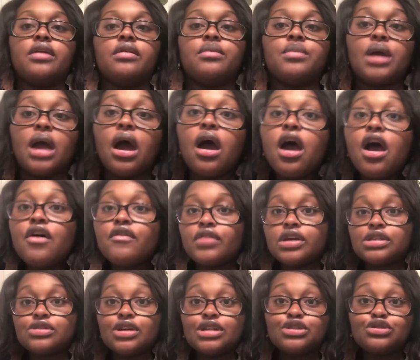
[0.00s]
there we go.
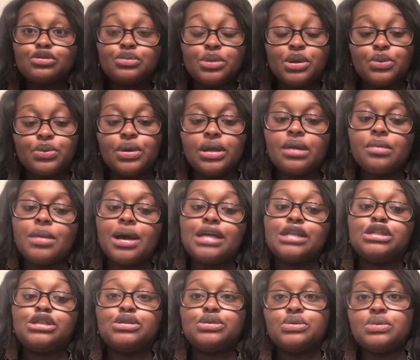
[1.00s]
First question would be, when am I
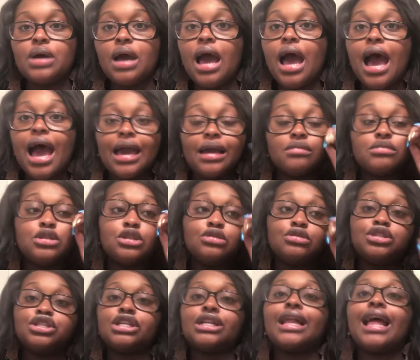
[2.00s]
due? I am
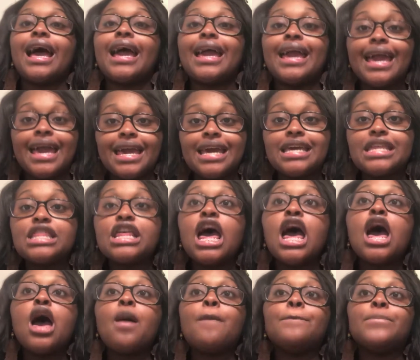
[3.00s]
due July 8th.
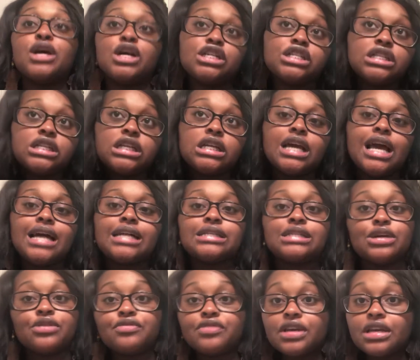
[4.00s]
Personally, I
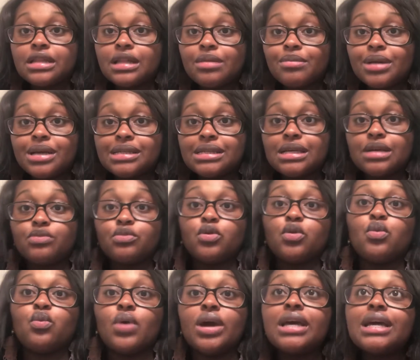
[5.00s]
don't think that my son
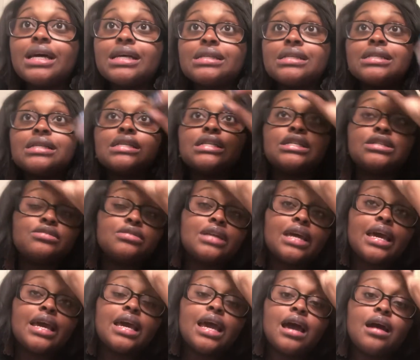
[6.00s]
will wait until his due
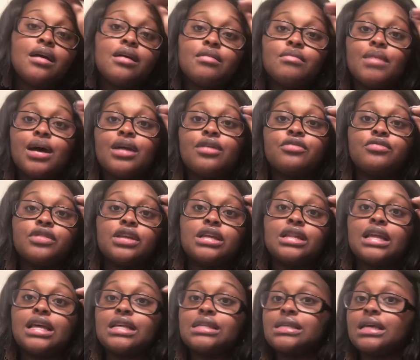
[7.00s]
date. I don't
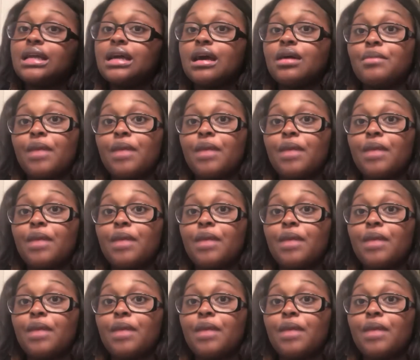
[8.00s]
think that he's going to